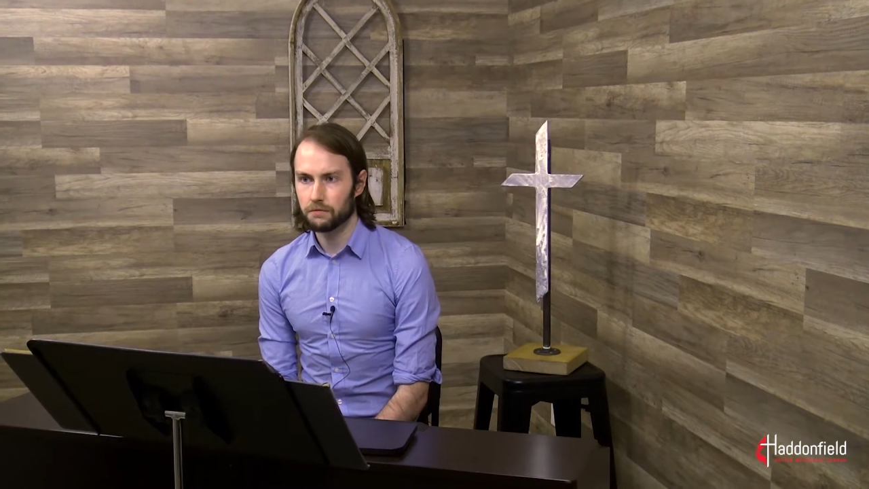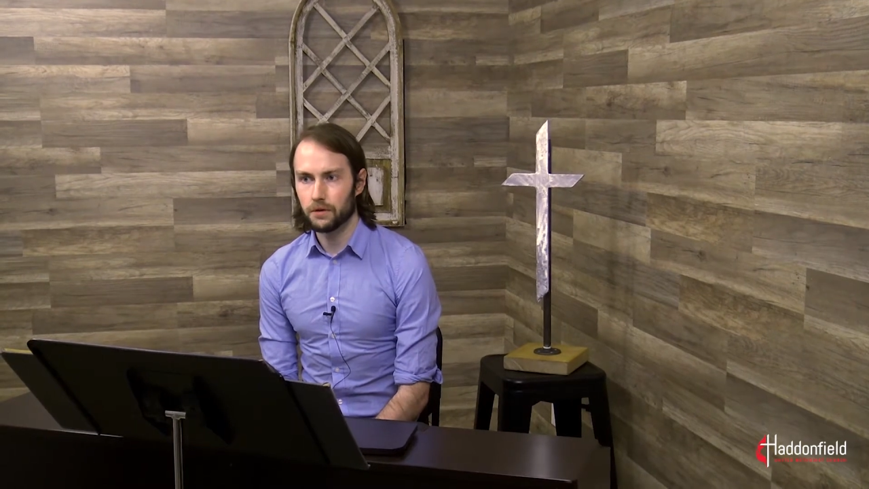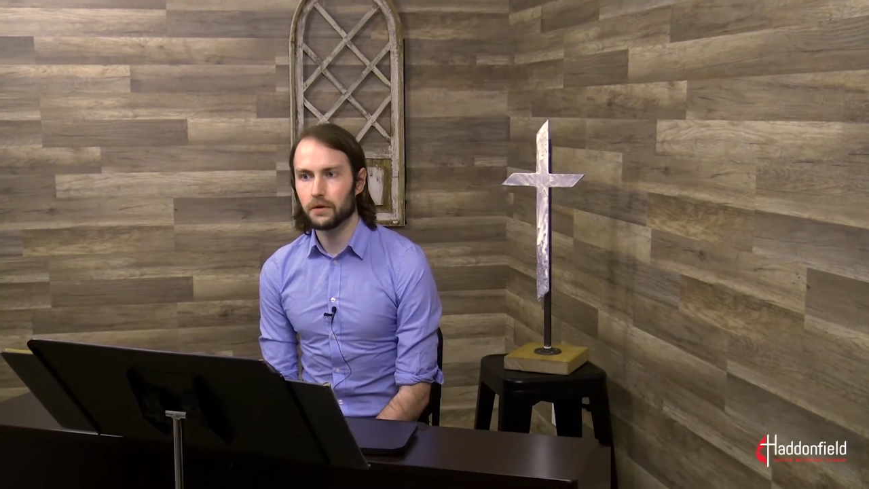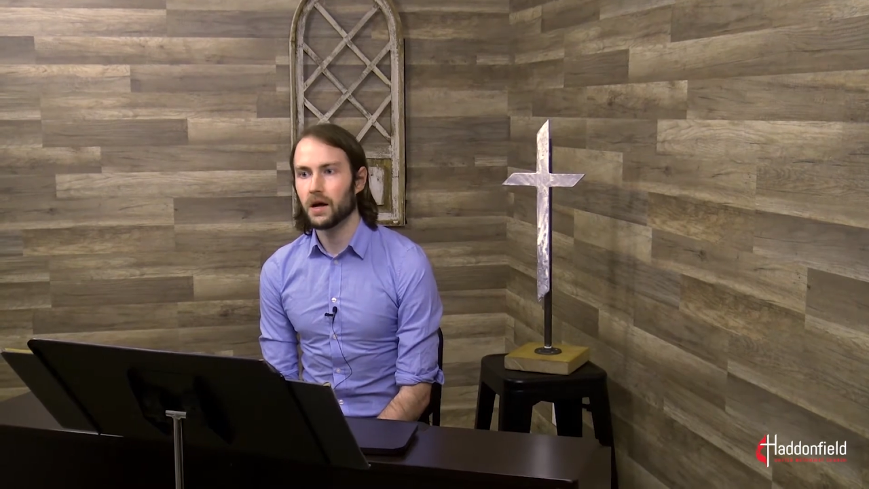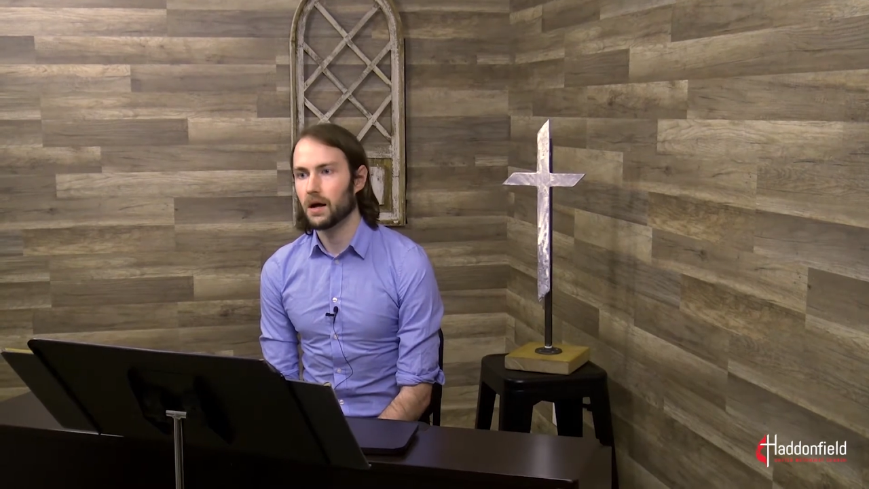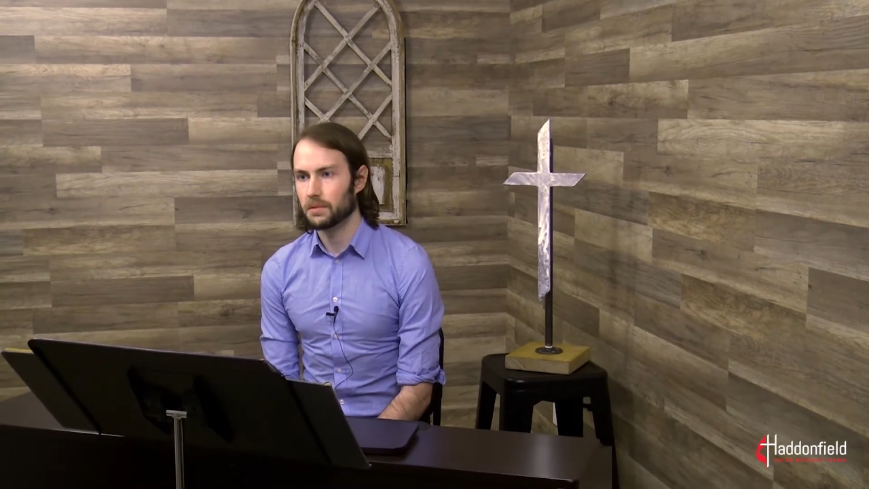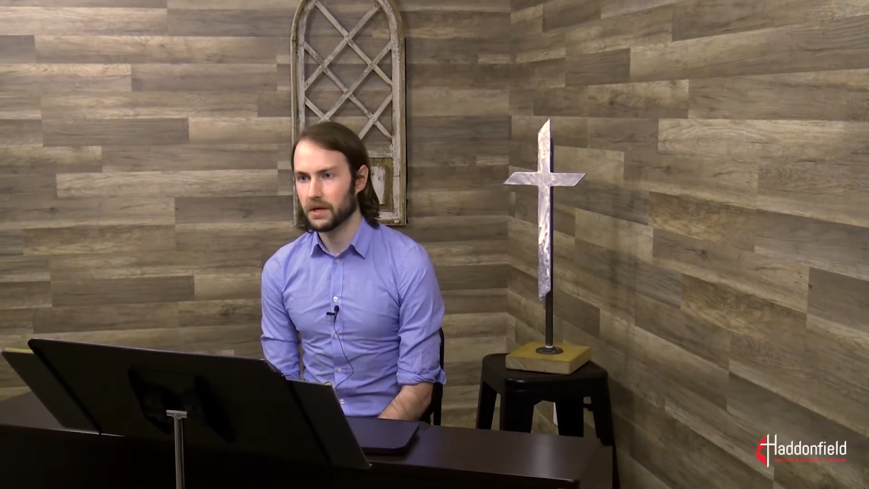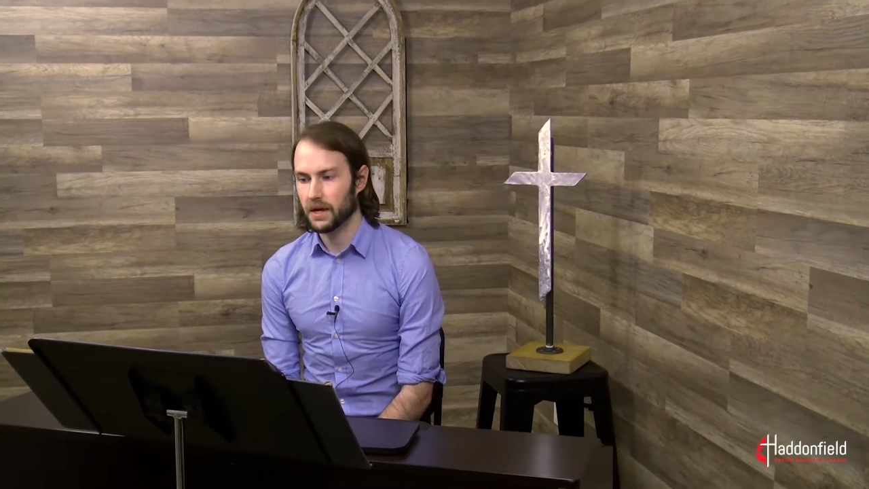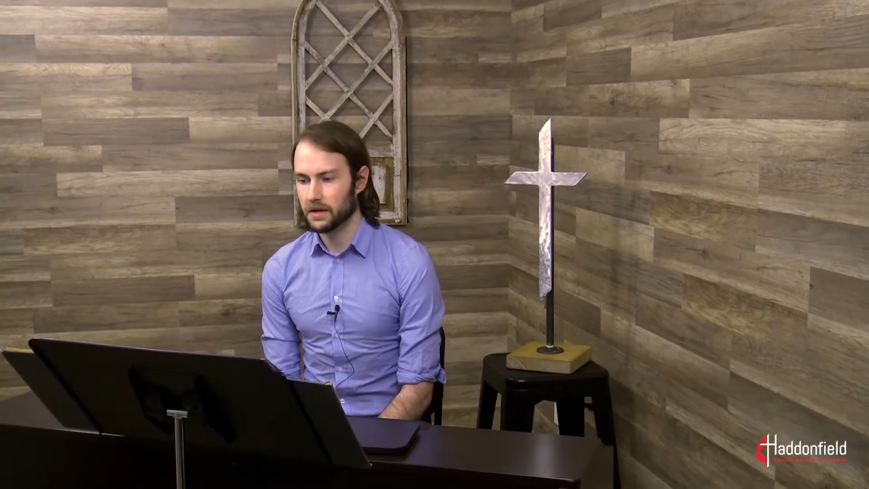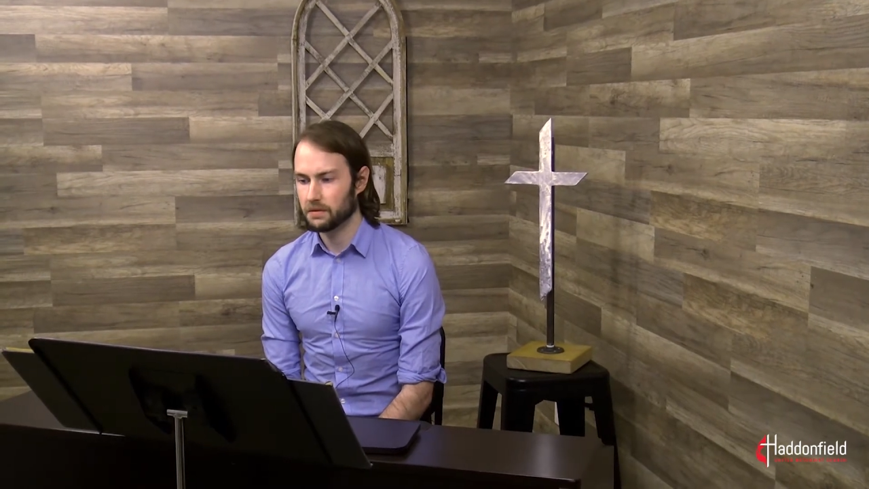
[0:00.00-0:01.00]
further
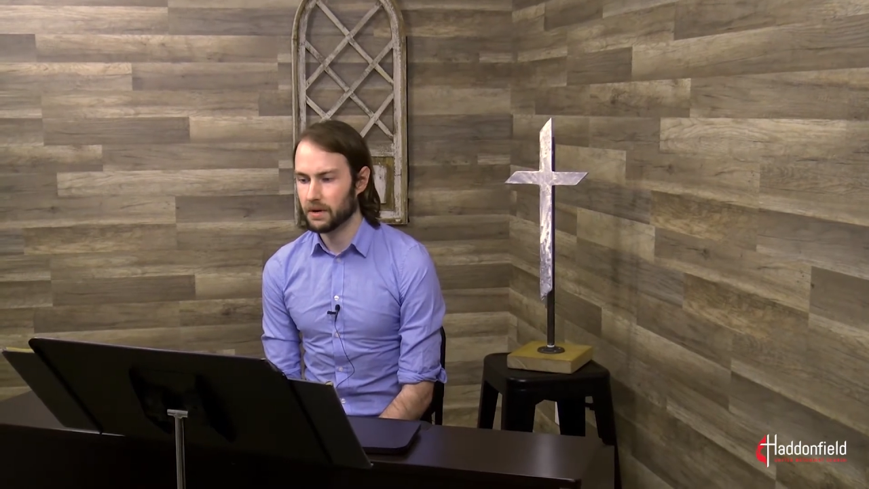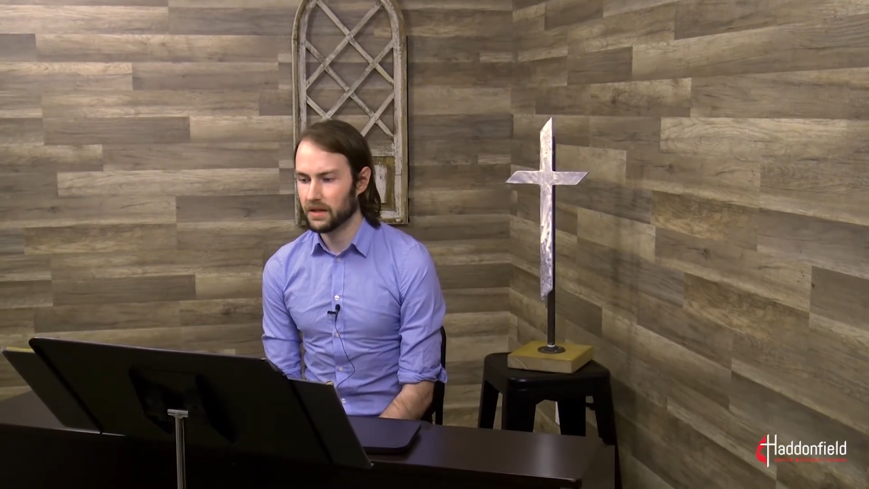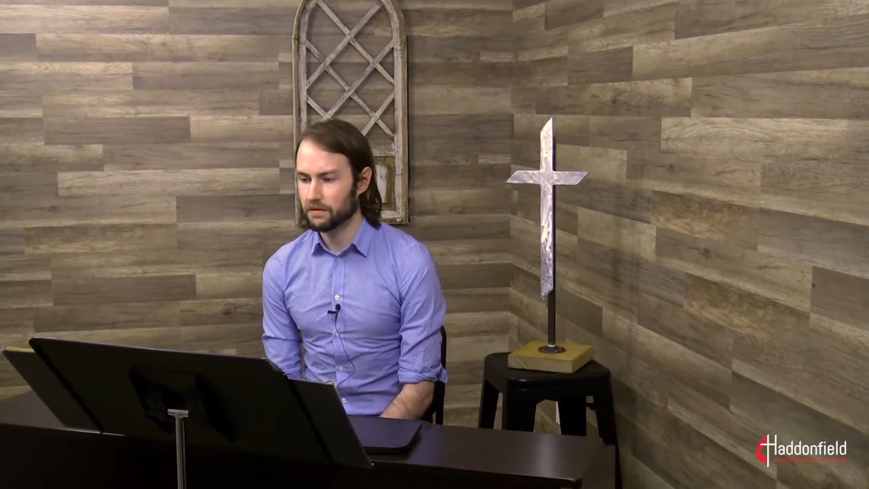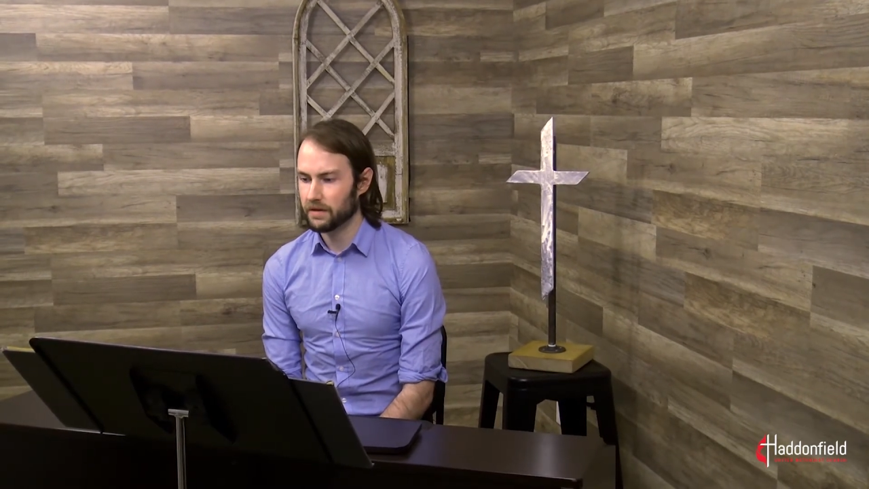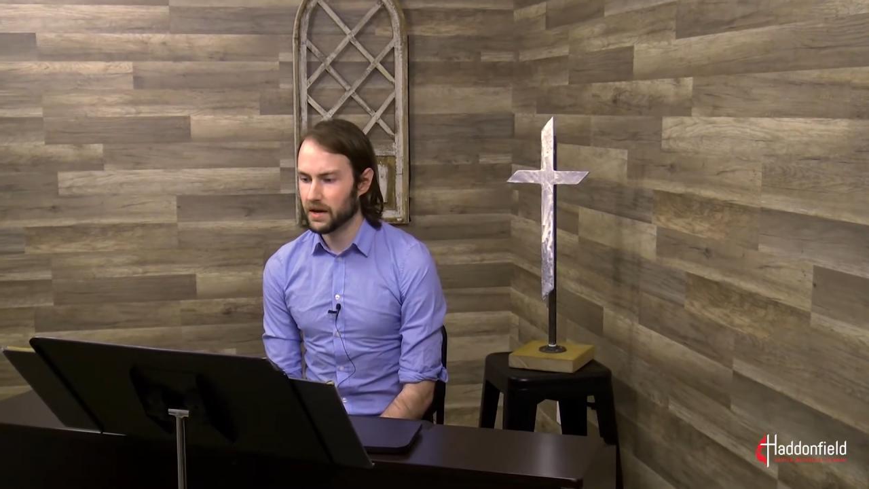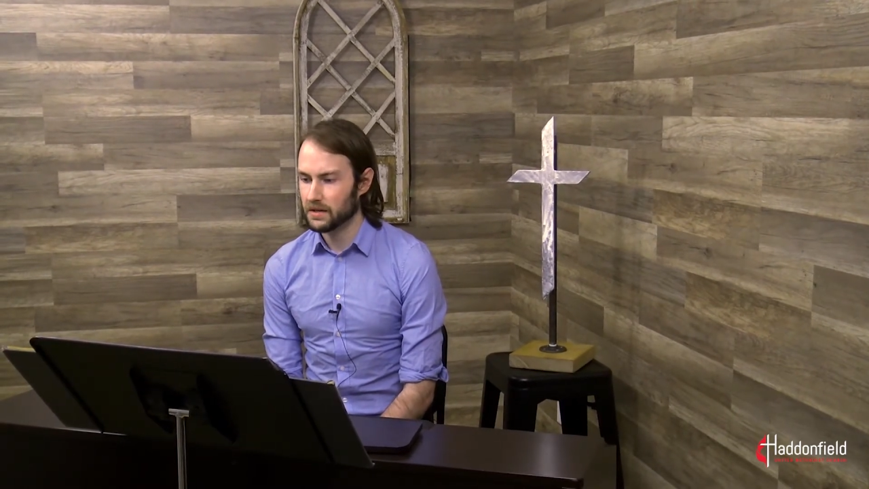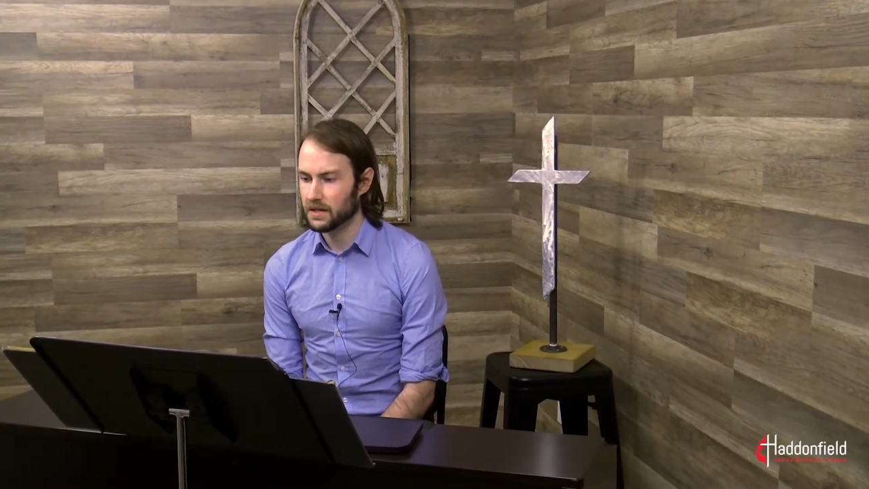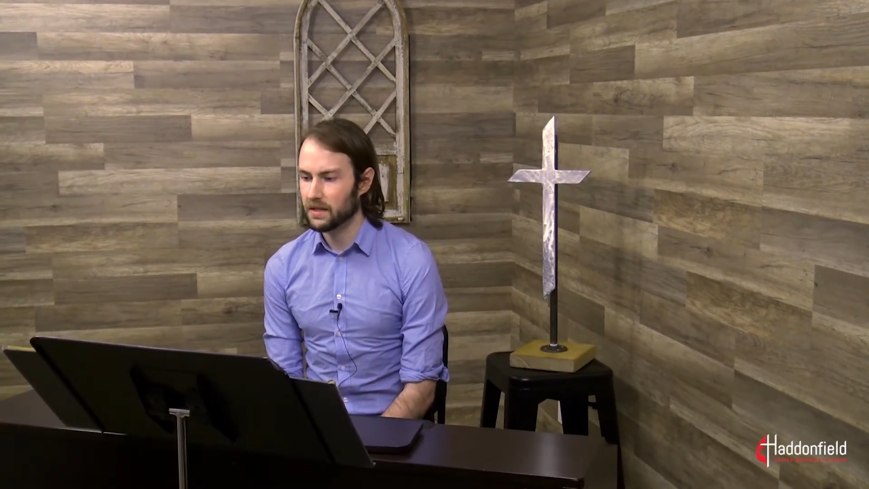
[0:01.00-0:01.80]
complicated by the fact